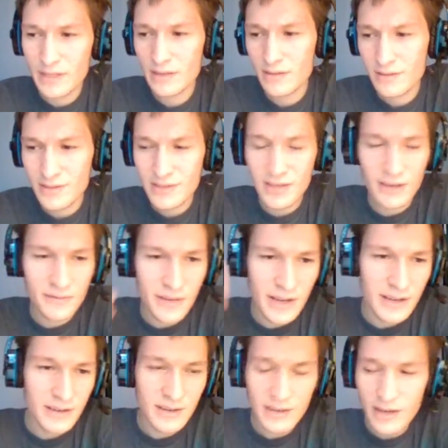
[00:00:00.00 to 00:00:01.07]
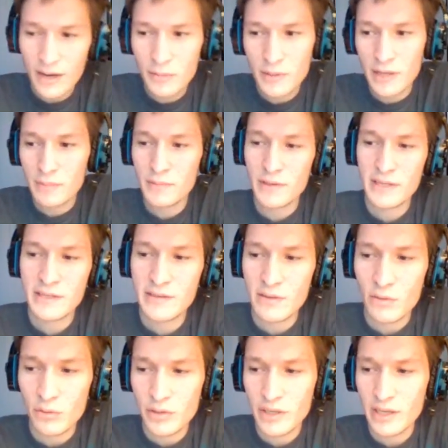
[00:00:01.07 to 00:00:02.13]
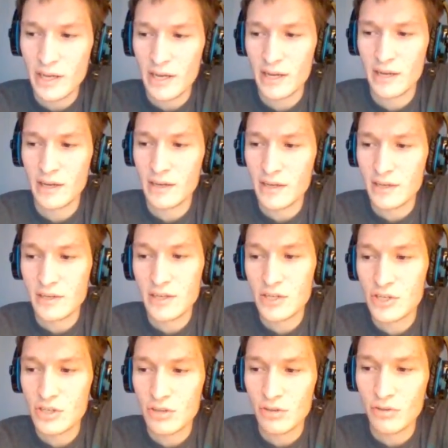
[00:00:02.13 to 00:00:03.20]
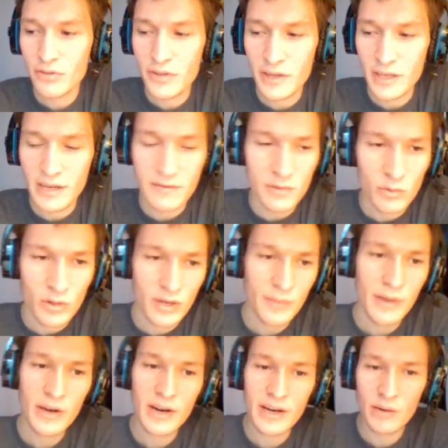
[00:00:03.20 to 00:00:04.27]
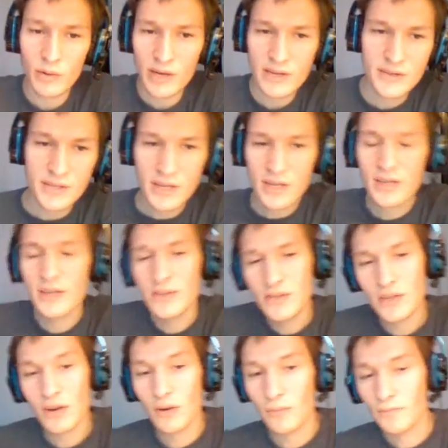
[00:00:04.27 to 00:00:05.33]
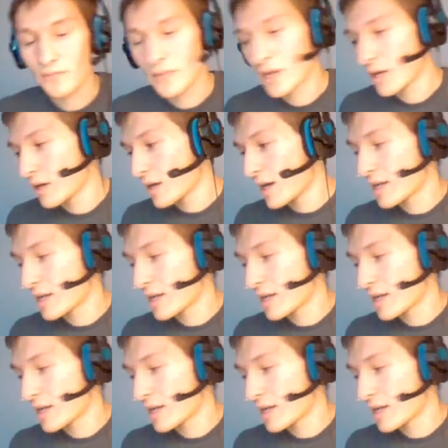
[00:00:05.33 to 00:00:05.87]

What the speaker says: stuff, and upkeep is only a conditional thing you have to worry about anyways. So, at the